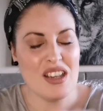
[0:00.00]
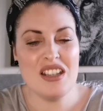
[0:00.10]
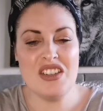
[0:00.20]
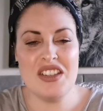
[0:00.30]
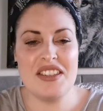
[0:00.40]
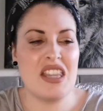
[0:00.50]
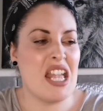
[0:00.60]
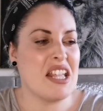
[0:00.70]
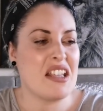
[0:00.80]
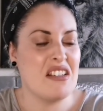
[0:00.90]
just
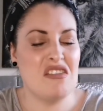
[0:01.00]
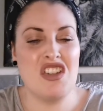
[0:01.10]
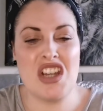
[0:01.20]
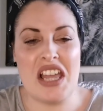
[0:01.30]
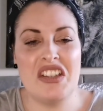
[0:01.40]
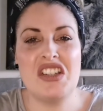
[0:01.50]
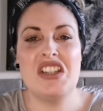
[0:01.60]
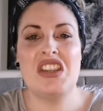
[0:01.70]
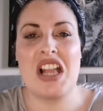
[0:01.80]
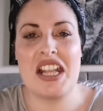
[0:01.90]
like
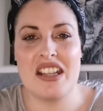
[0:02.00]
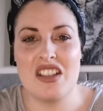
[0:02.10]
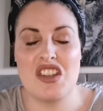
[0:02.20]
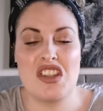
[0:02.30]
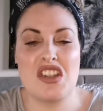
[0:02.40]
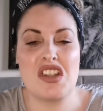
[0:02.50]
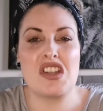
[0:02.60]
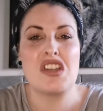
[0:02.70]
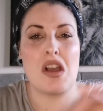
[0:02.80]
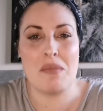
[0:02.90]
gelatin-like
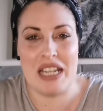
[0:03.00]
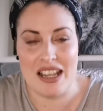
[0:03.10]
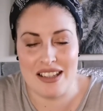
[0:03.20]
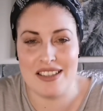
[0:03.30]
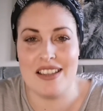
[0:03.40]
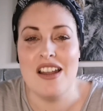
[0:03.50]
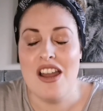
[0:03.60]
scumminess